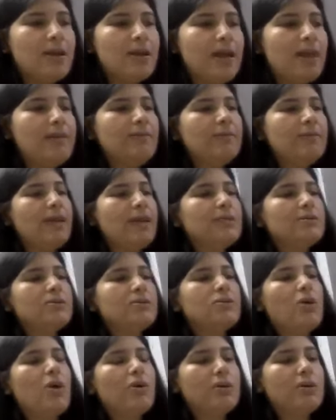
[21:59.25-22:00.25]
again, that the
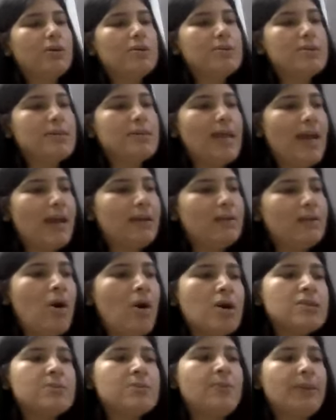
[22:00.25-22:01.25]
doctors and
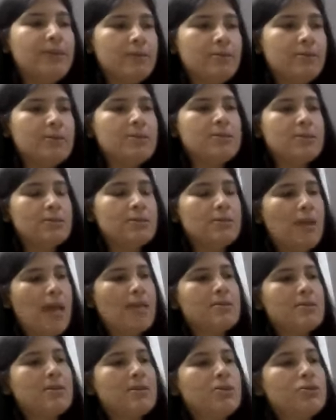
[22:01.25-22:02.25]
hospitals
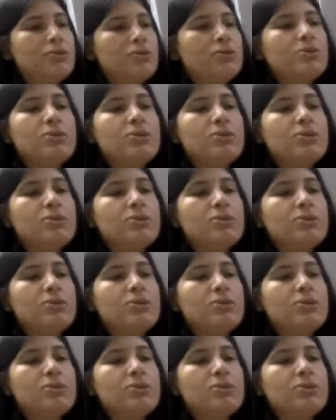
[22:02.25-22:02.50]
as such should